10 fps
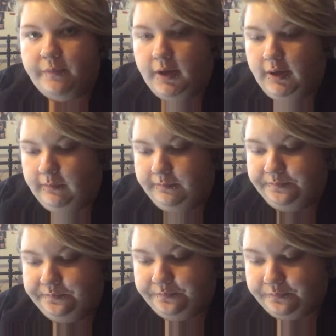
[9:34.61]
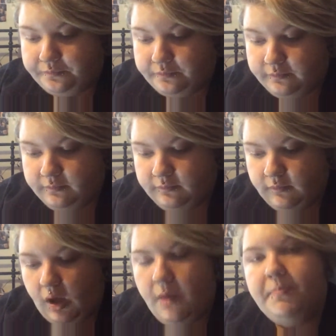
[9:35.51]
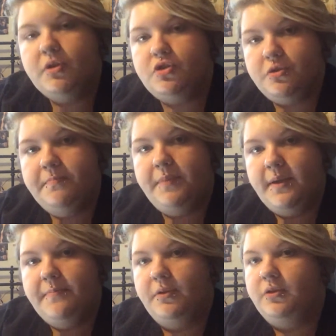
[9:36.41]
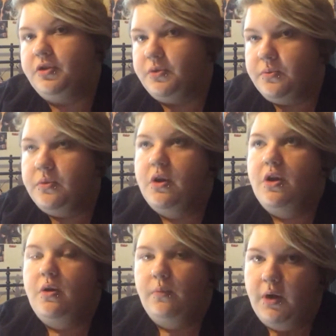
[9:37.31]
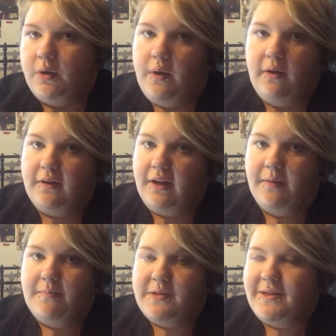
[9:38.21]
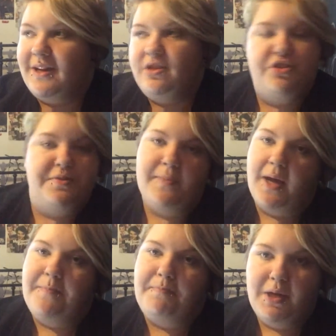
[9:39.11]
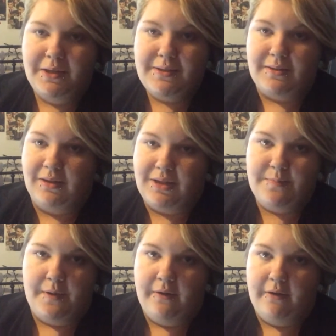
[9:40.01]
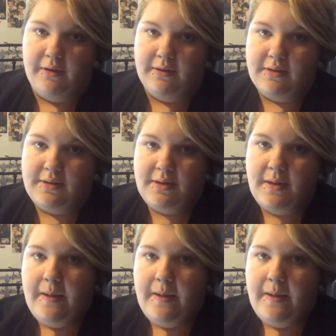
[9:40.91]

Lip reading: But some people do work well with CAMS. That's just my personal experience.